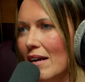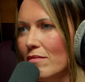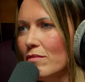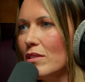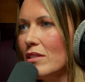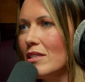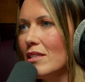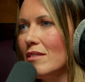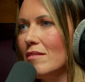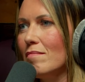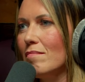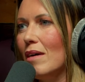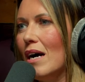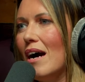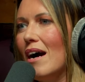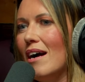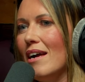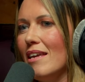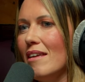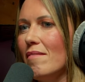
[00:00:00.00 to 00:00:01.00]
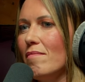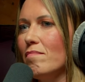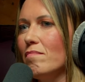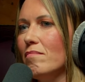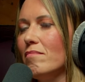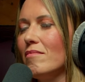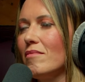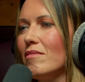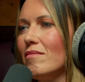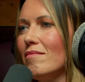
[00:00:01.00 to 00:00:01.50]
was my
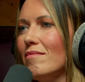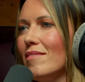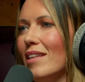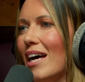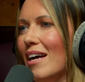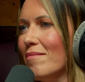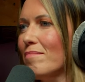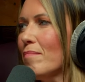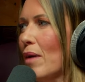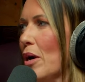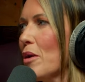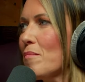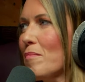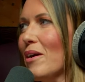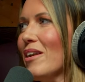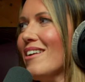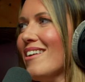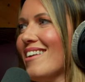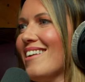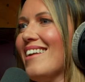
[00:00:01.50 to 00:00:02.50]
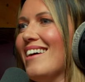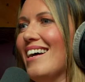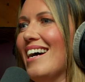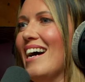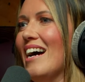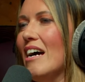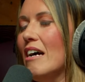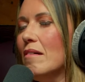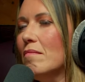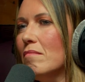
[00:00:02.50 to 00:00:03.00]
moment.
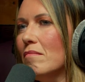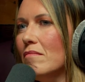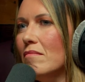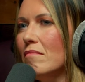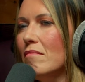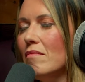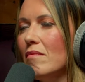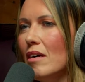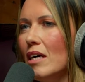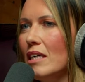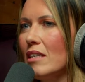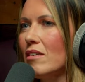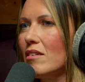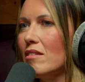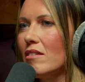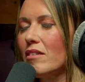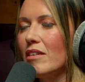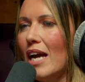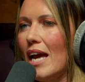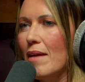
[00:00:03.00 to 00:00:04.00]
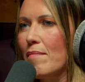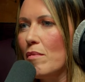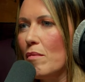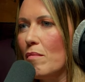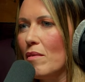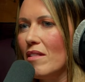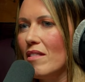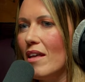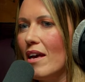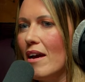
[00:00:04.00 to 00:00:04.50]
I came up
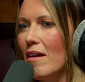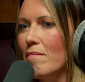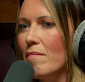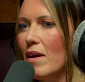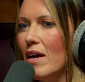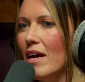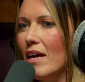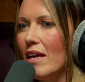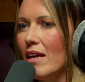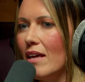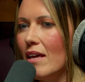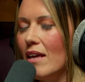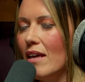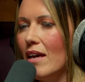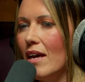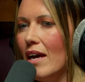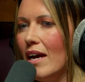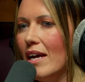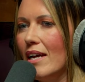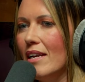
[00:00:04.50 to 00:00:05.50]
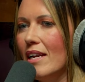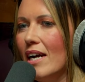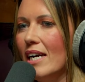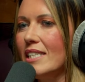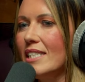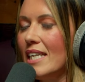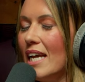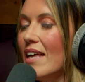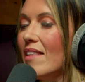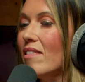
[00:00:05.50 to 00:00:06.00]
with an
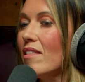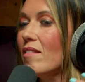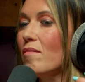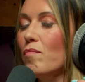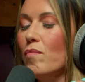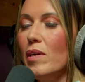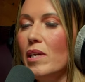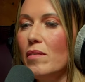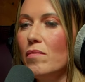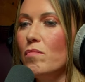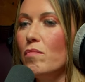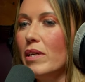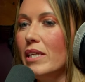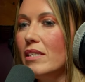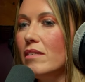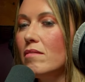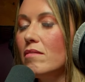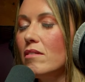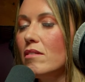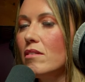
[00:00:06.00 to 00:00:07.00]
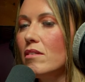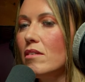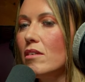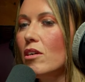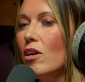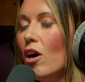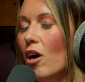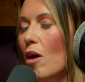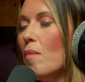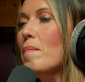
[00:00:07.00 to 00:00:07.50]
idea. We'd
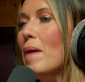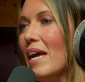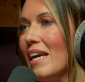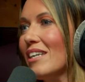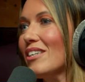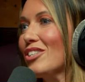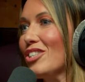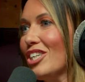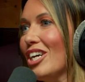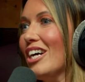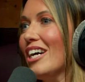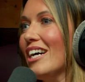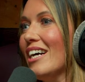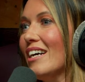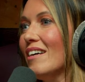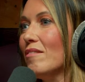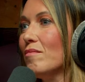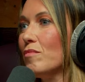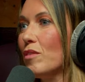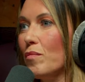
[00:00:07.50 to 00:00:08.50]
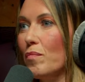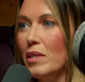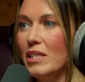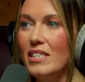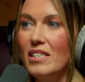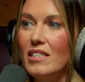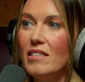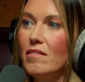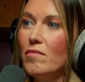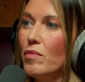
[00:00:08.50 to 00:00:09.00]
got a pink shirt that
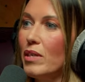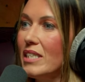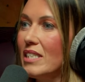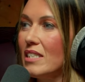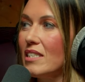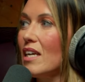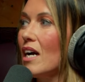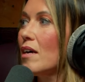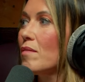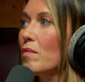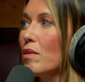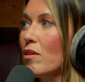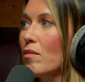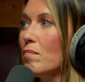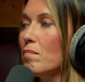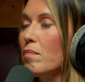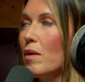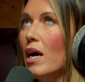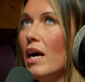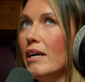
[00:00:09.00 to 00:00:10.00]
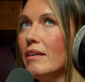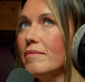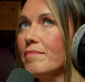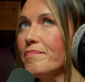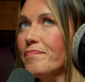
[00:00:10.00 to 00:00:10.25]
we designed with Umbro